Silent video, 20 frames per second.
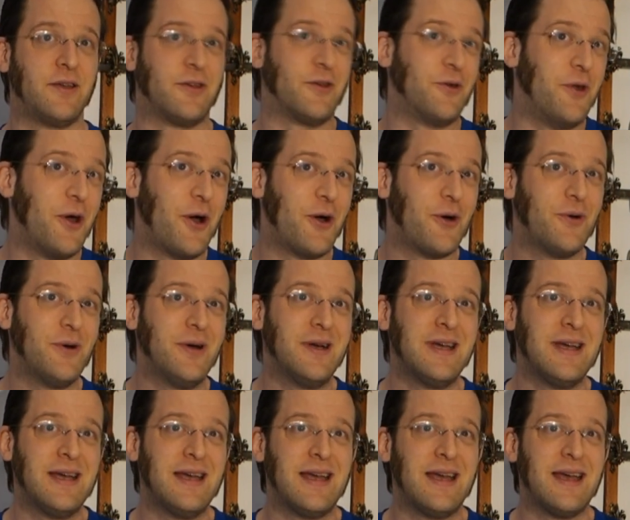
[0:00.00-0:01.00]
You know,
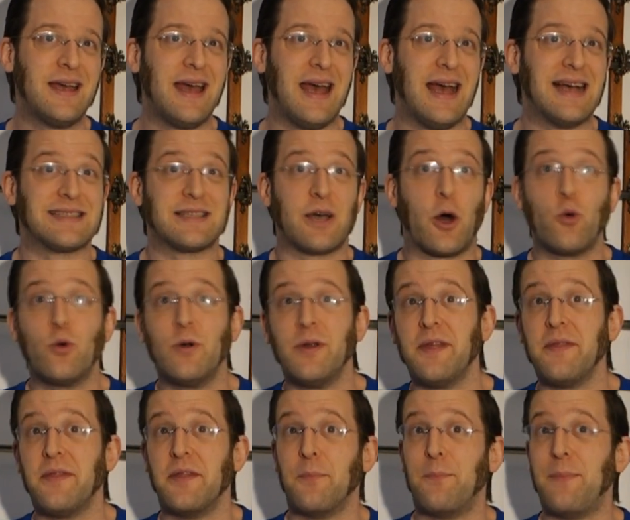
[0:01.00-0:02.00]
as
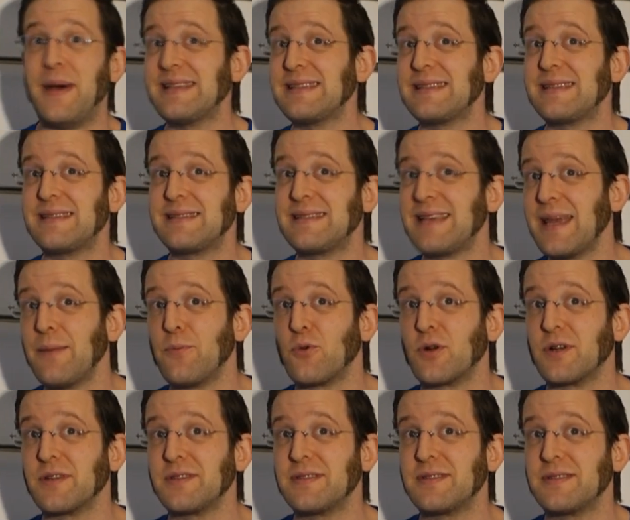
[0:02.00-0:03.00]
only the best
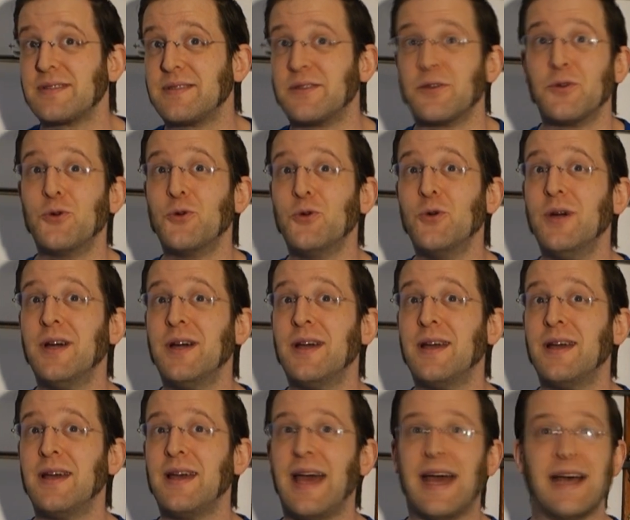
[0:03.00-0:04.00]
saberists do,
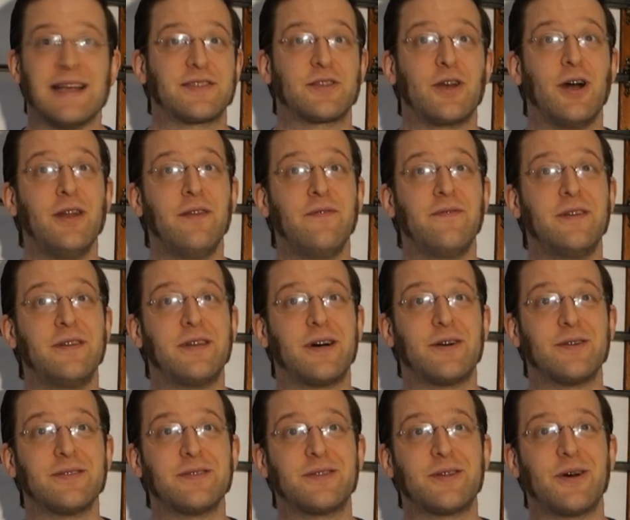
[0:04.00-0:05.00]
as Colin
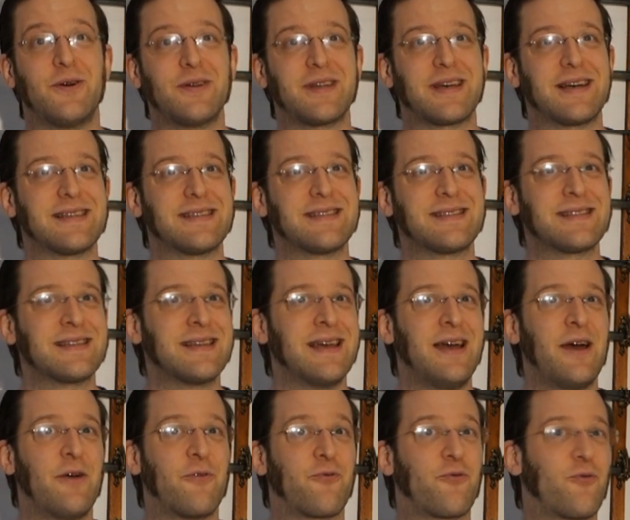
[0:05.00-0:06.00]
Putehouse told us
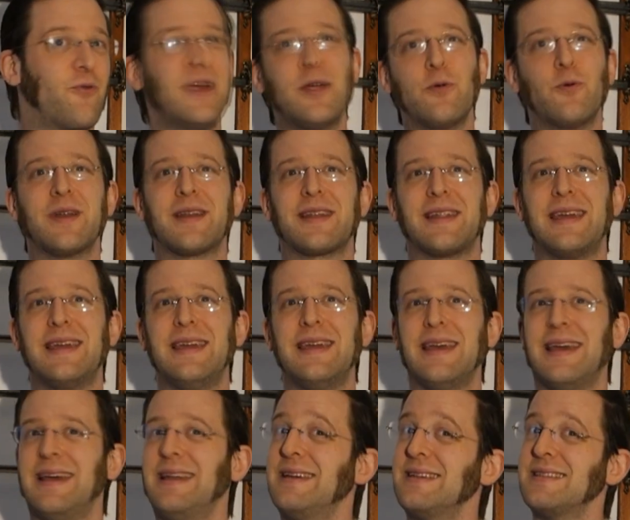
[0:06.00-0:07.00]

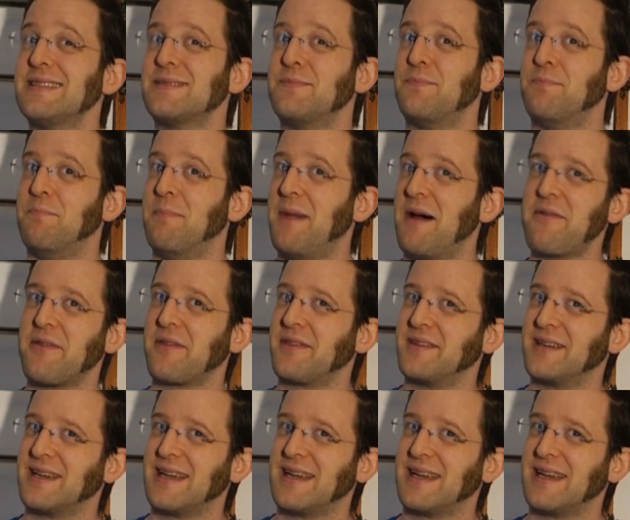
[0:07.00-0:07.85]
frequently in his math